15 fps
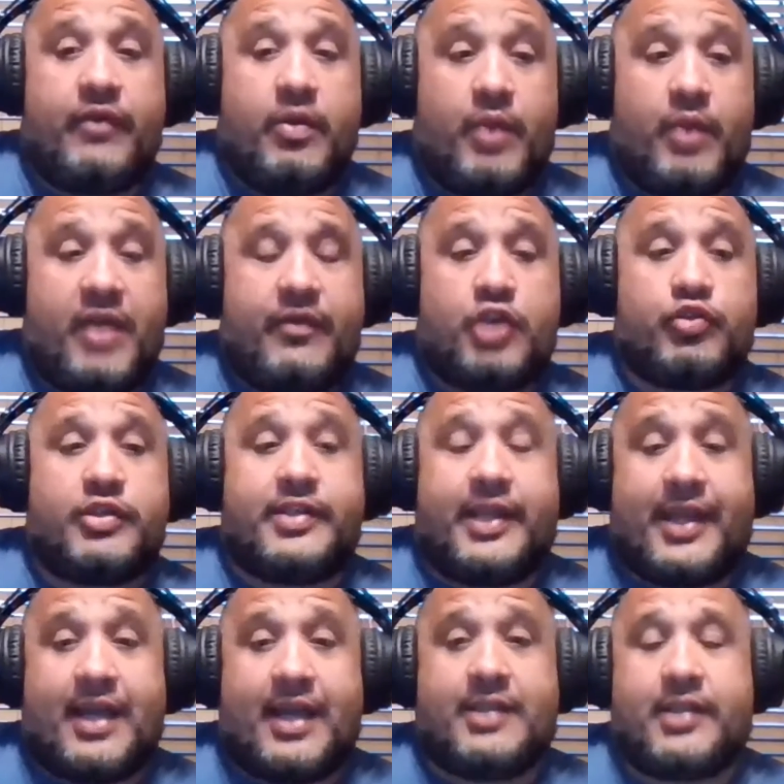an interesting
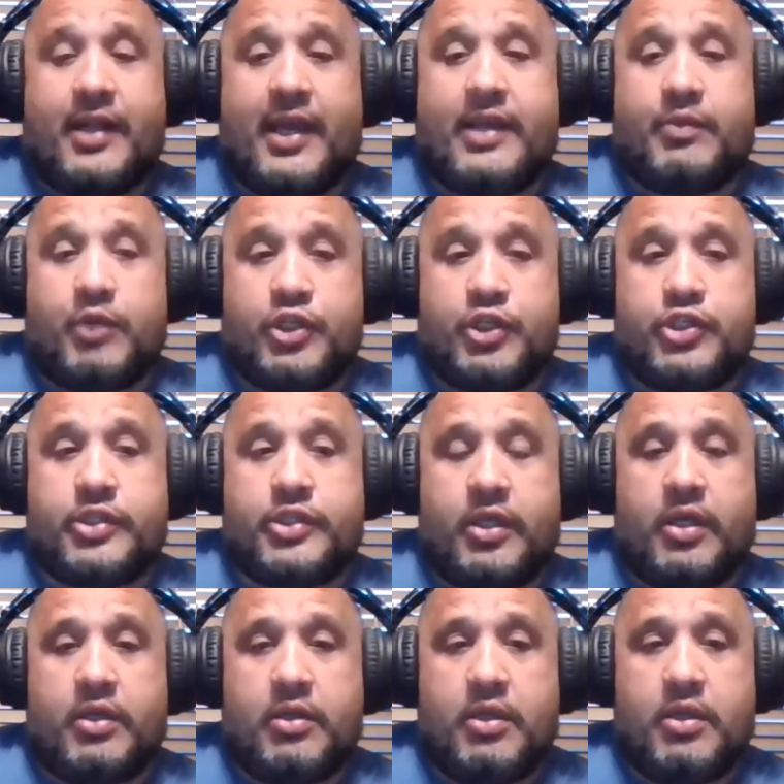guest tonight, which is
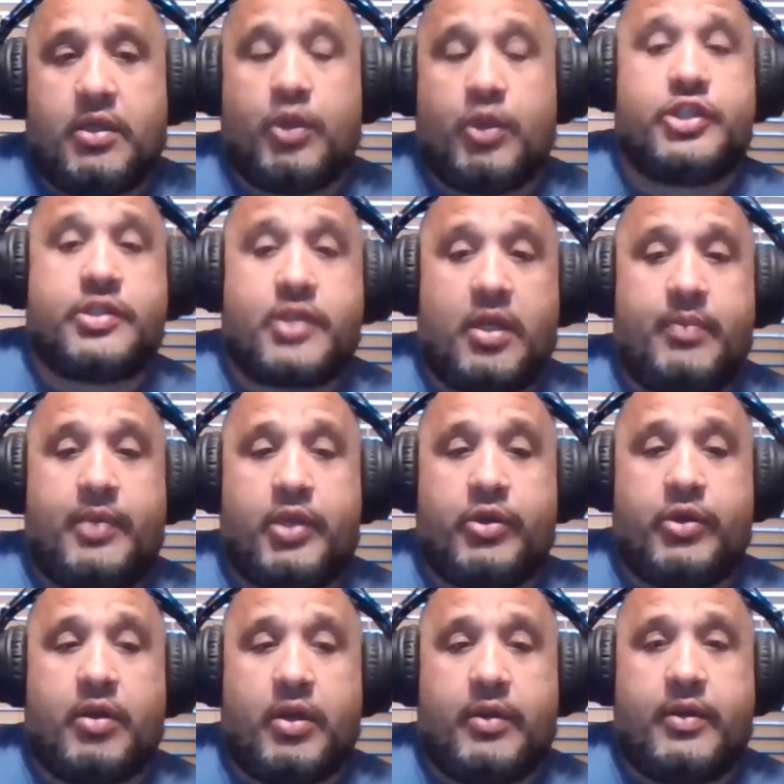gonna be
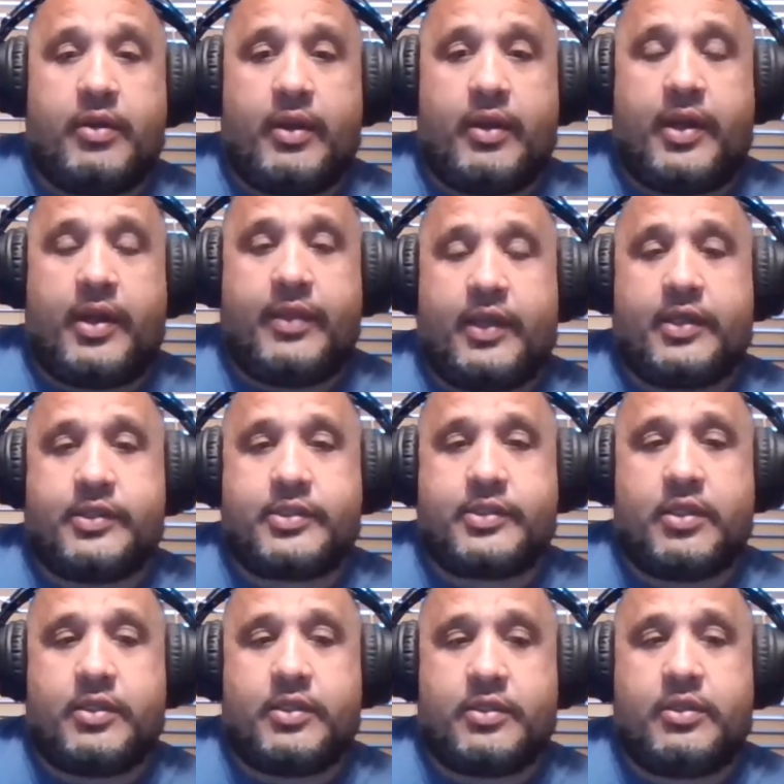good on, and I it's
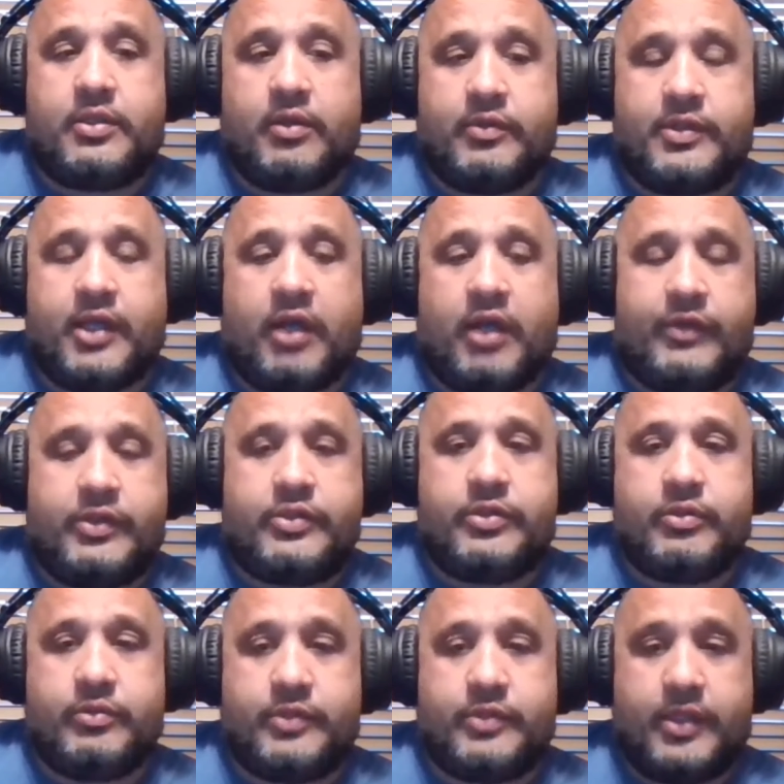gonna delve
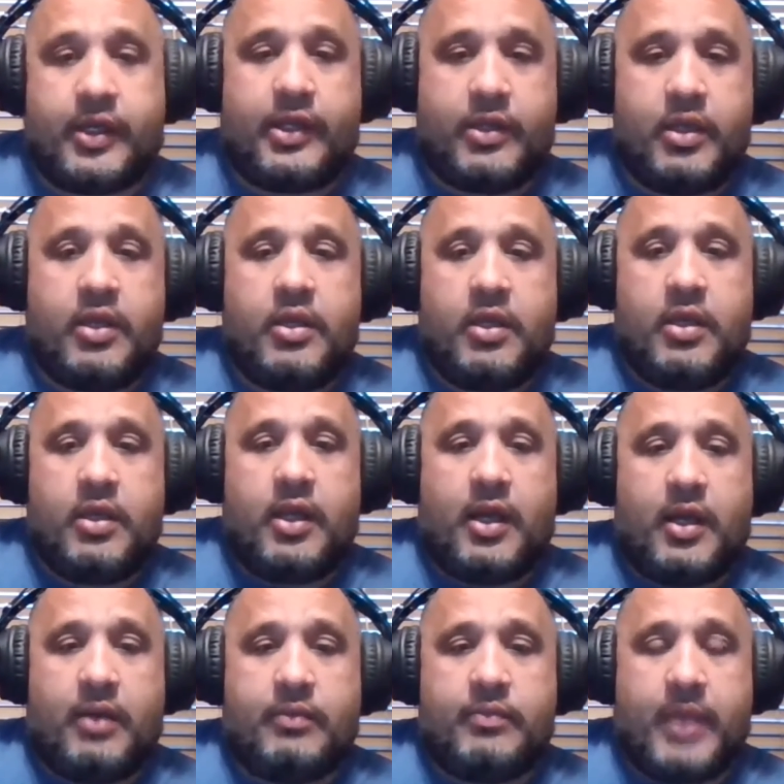into tonight
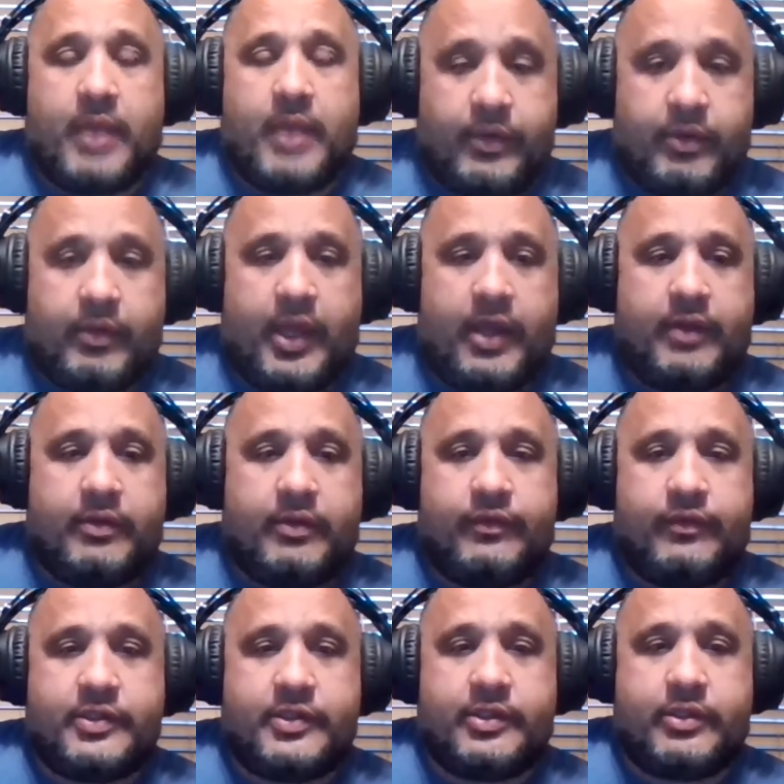mental and
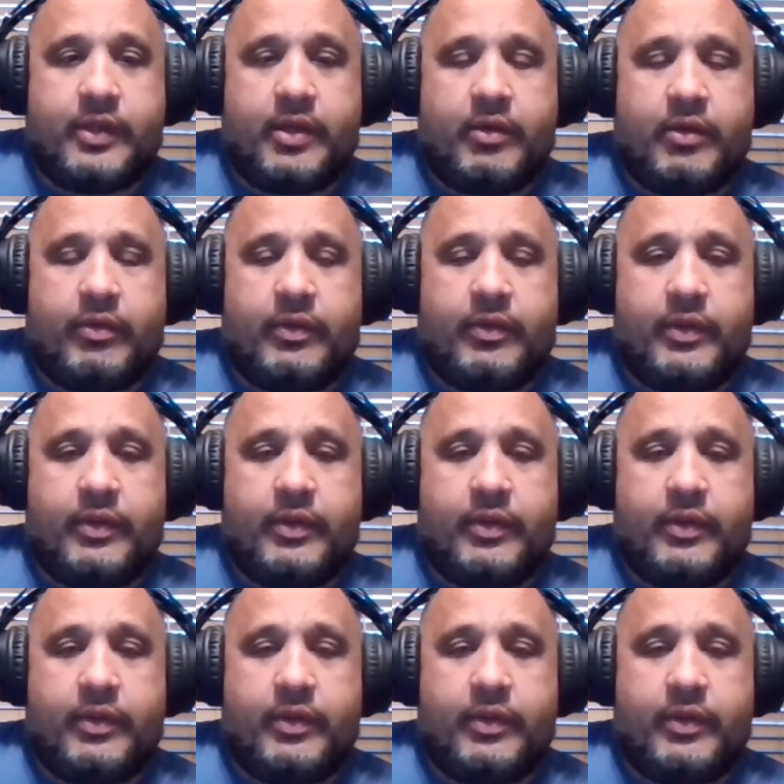physical health.